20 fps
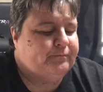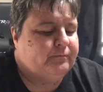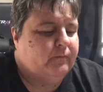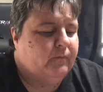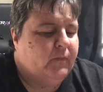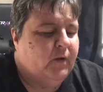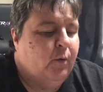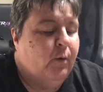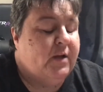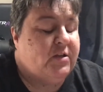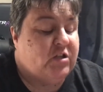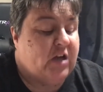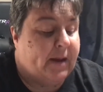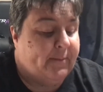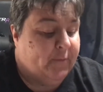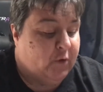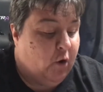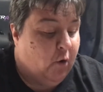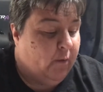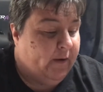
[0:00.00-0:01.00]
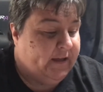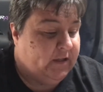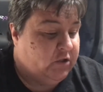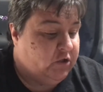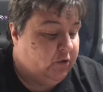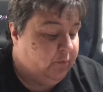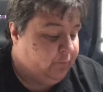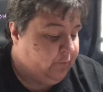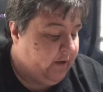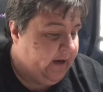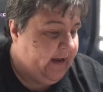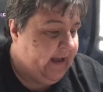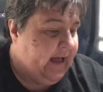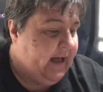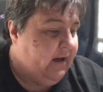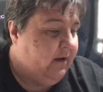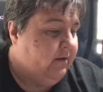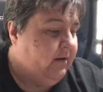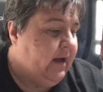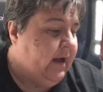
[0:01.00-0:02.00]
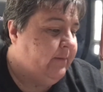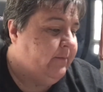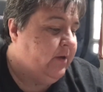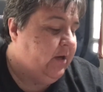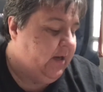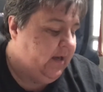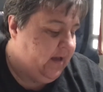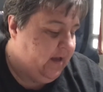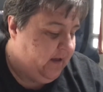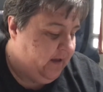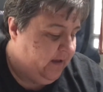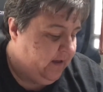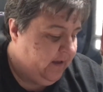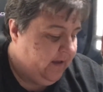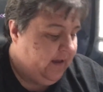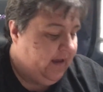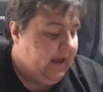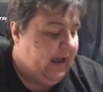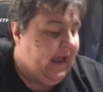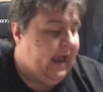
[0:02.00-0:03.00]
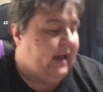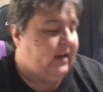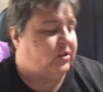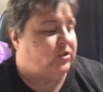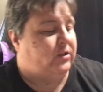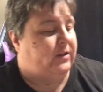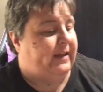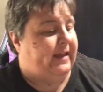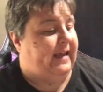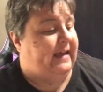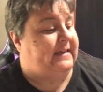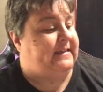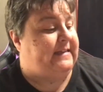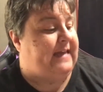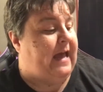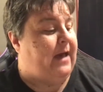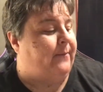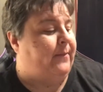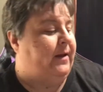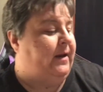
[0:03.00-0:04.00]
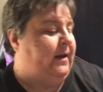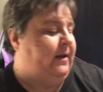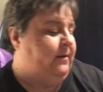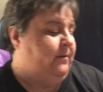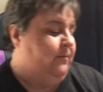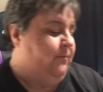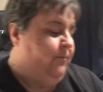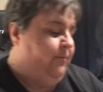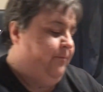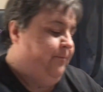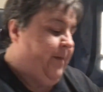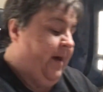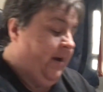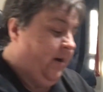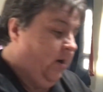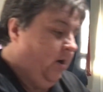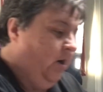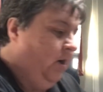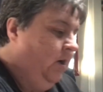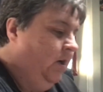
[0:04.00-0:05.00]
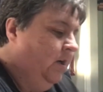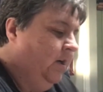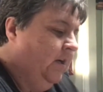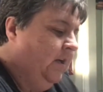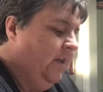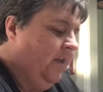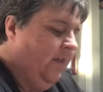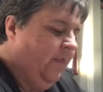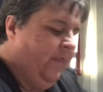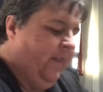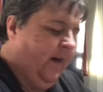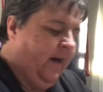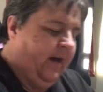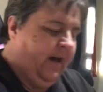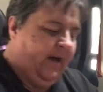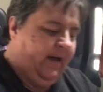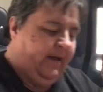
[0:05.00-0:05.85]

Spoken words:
which I'm going to bring out, I'm going to actually examine better the